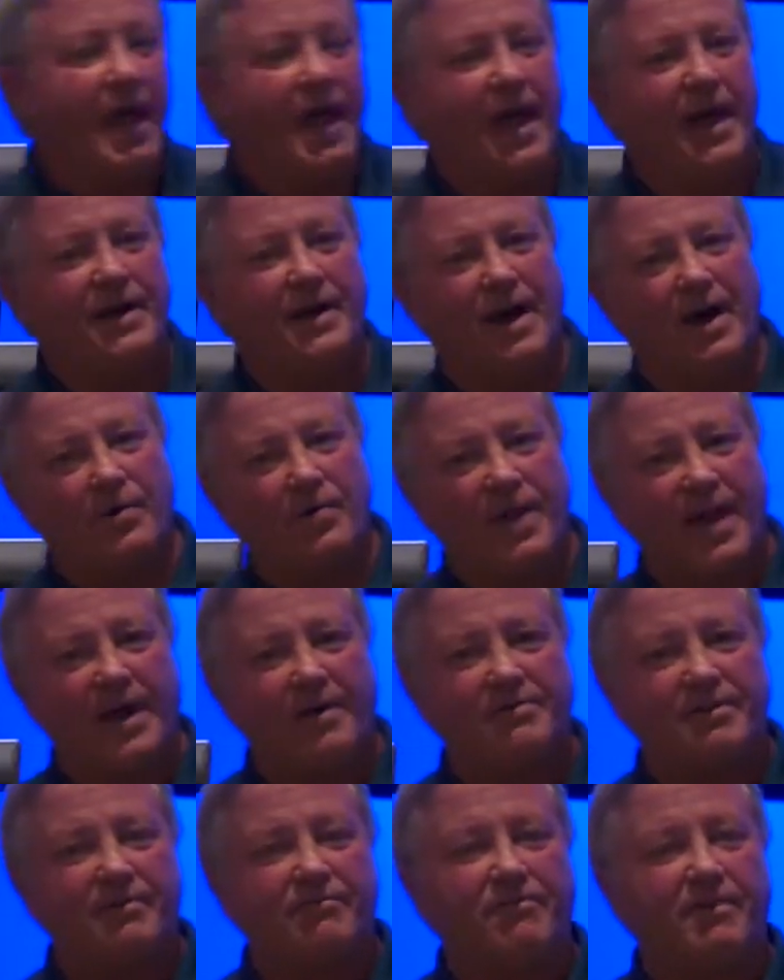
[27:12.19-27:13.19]
And I would
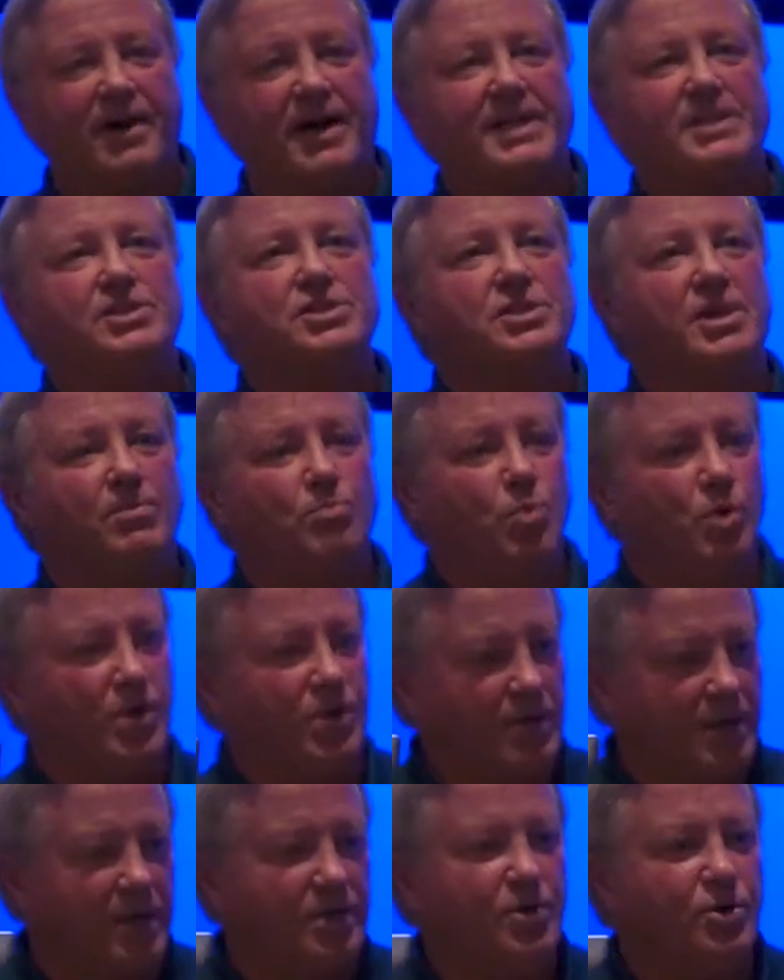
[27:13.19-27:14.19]
have to find someone
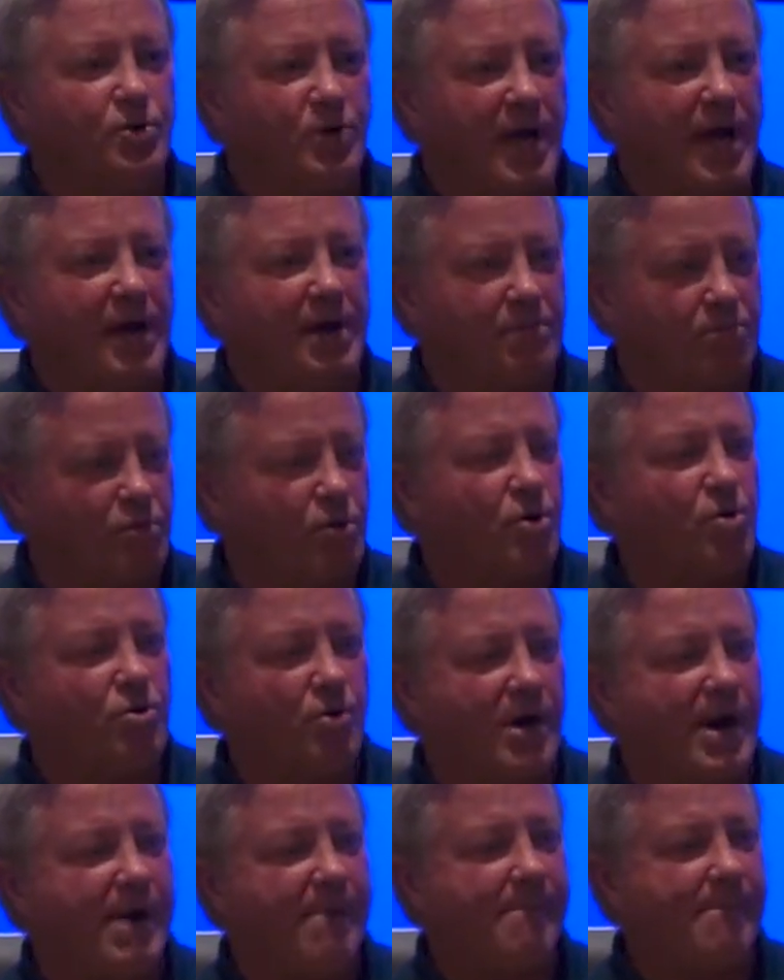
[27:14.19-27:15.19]
that knew how to
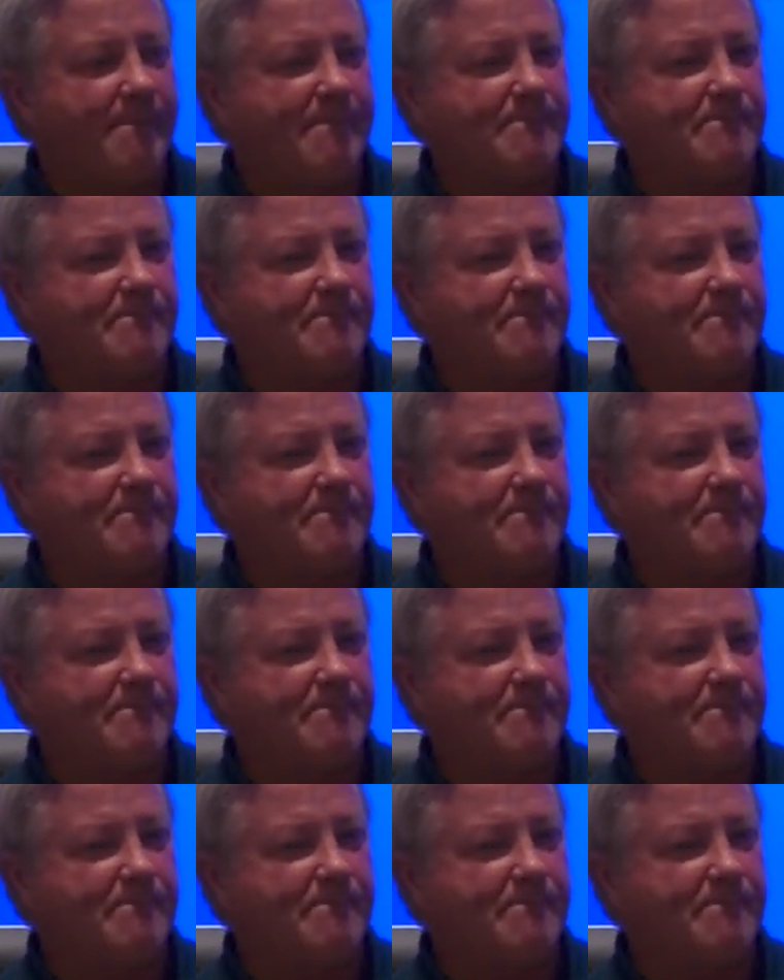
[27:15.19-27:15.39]
program.